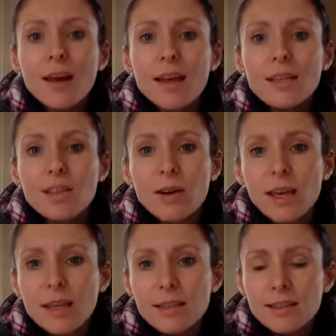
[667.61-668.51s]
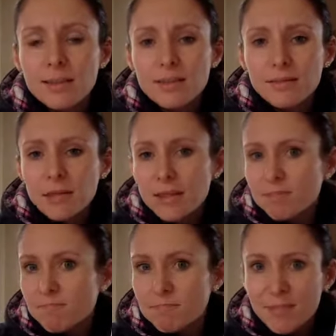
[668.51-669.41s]
And so I guess,
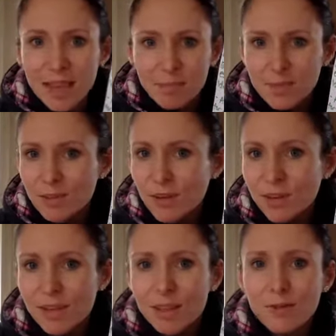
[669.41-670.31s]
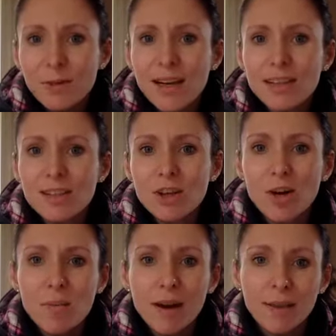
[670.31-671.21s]
you've got to think of ways to
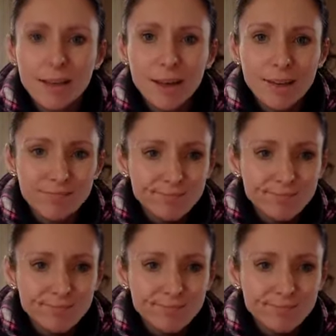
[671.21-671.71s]
combat that.